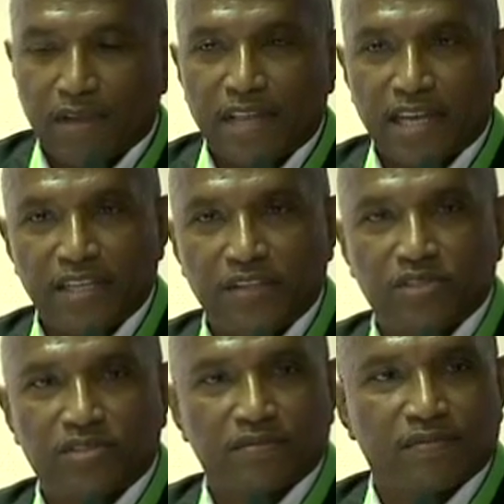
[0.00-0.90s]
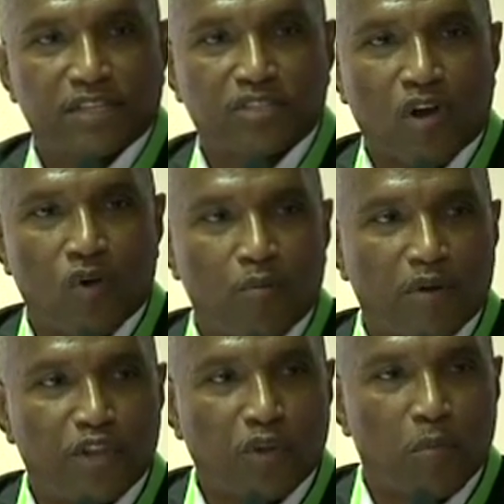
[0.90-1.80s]
that in this home
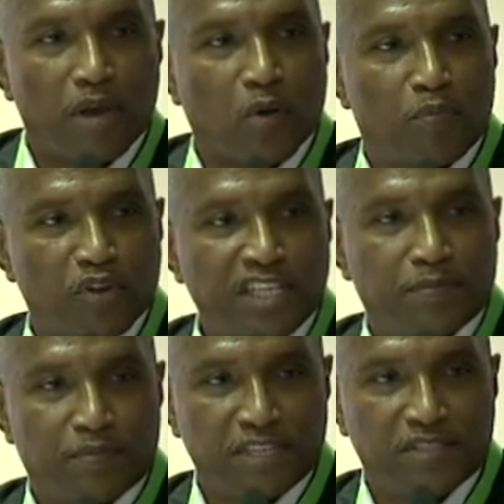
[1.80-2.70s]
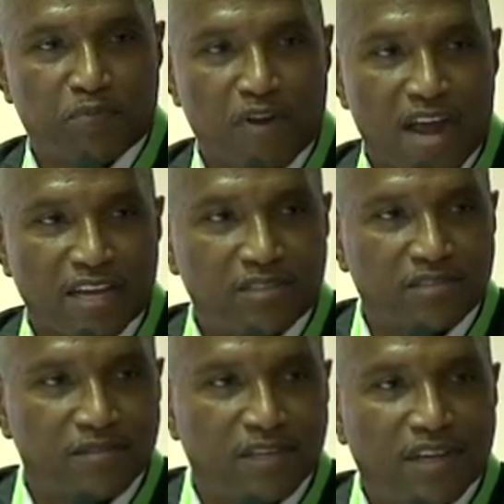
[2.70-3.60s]
of the Nobel Peace
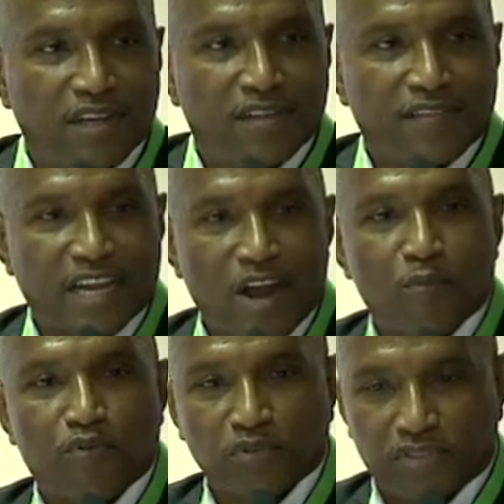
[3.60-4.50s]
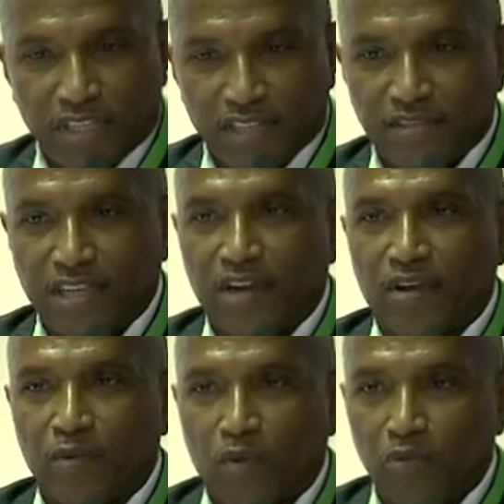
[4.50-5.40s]
Prize, that our proceedings
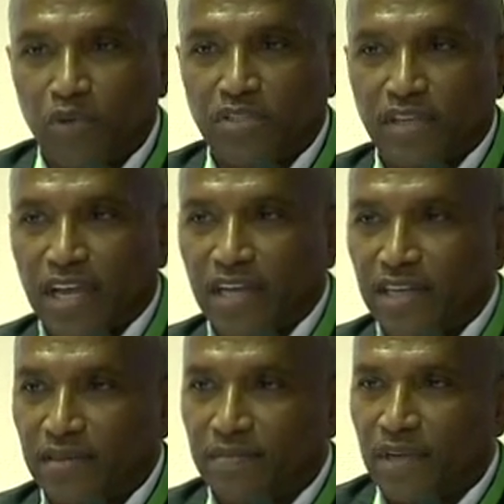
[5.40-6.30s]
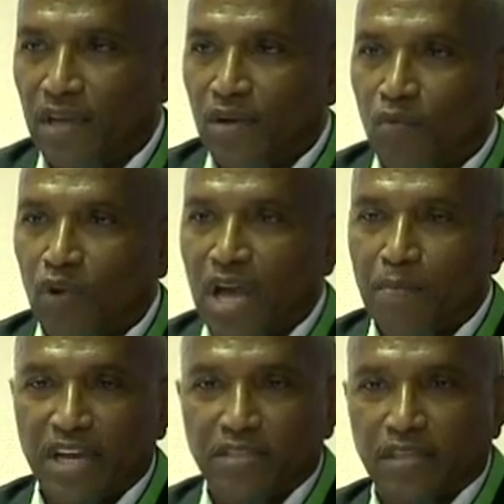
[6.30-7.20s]
here and what we say and what I
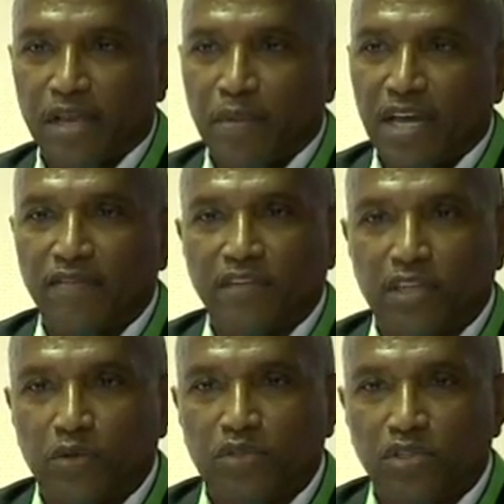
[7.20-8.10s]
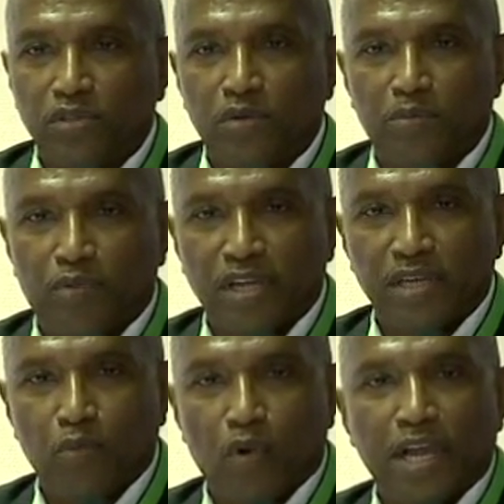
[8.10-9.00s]
might say might have a little to do with
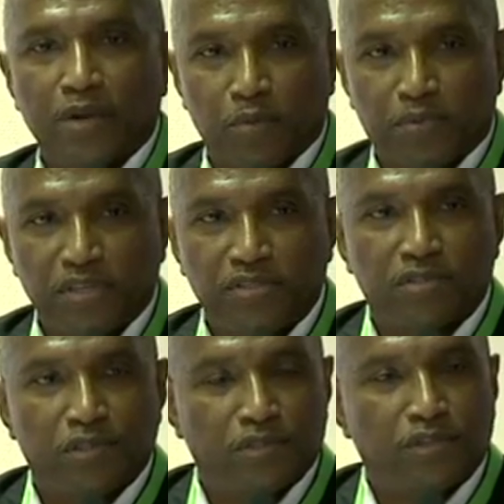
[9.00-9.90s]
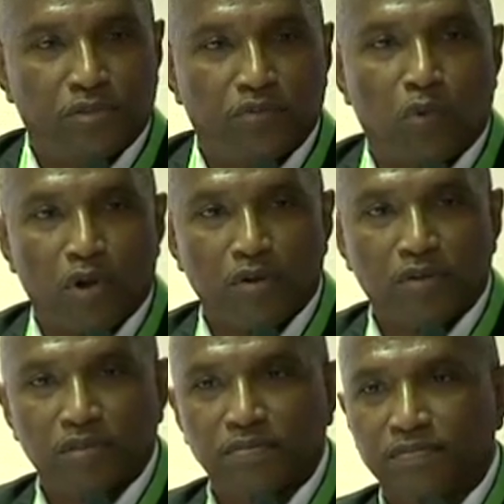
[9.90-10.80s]
bringing more inner peace to the
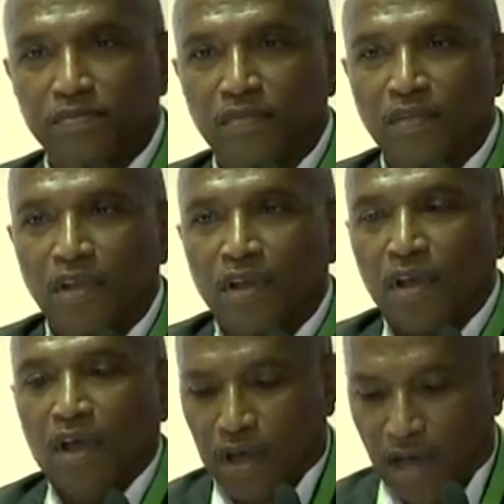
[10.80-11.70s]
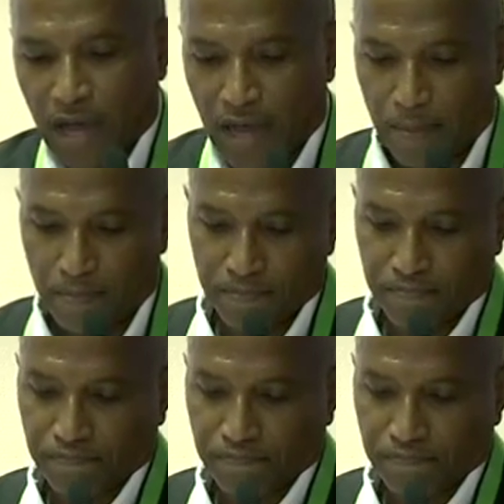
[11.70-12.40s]
world. I'm